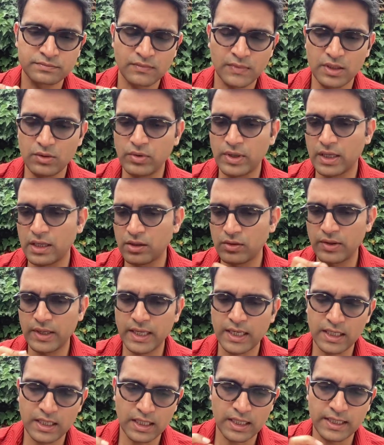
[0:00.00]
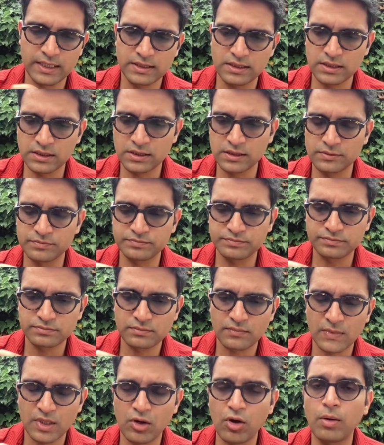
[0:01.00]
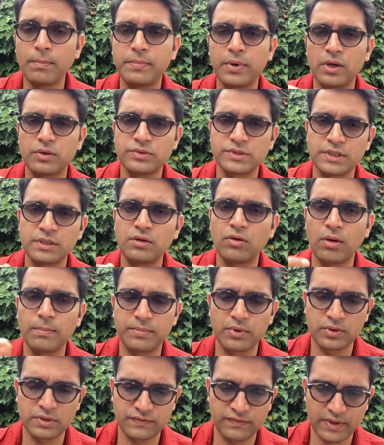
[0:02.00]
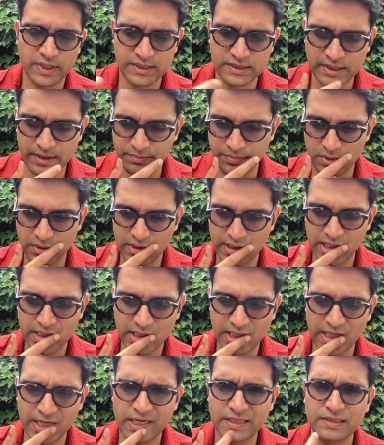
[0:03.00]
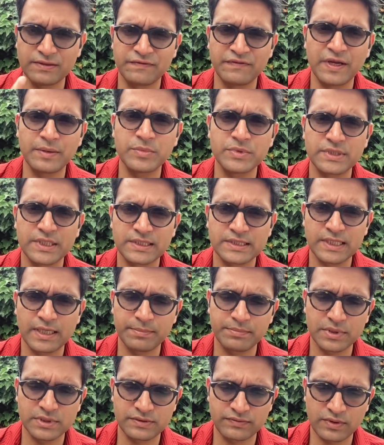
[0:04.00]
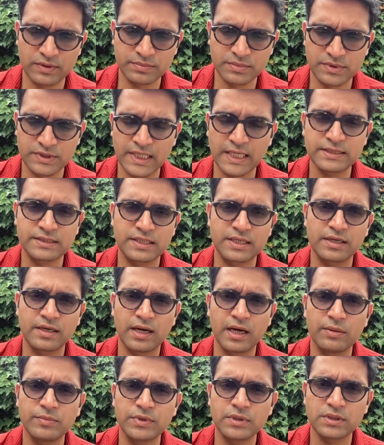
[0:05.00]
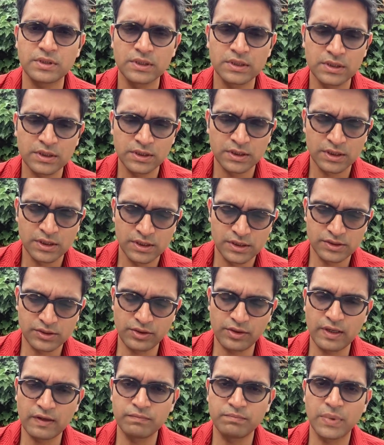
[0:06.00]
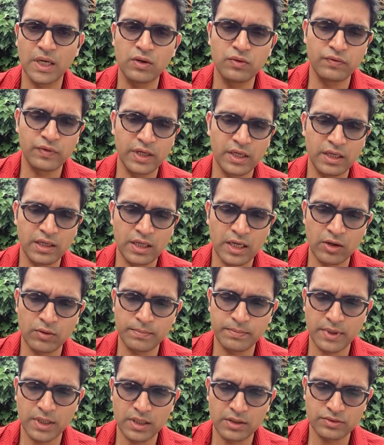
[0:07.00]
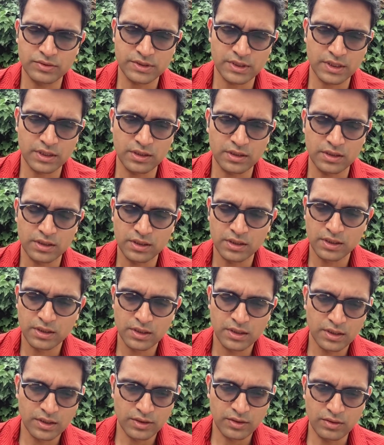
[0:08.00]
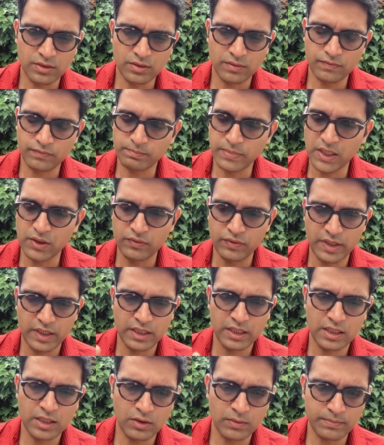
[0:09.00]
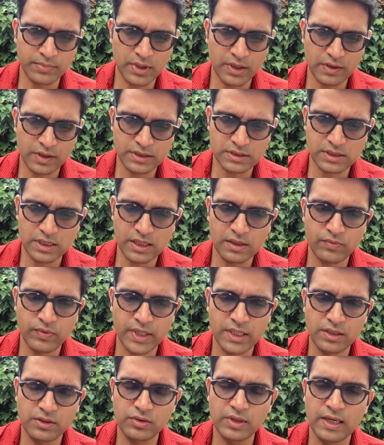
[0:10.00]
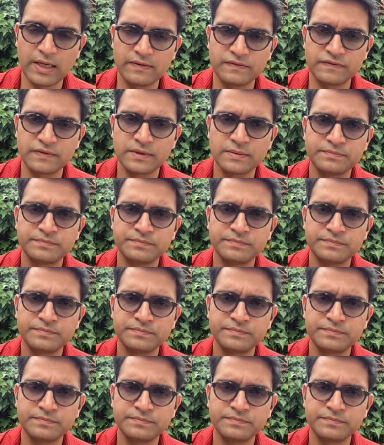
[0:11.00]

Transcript: you can look at like the compounds in compounds, for example, right? Like the famous examples from Sanskrit grammar. So you have bahuvrihi compounds, and bahuvrihi compound is like when you have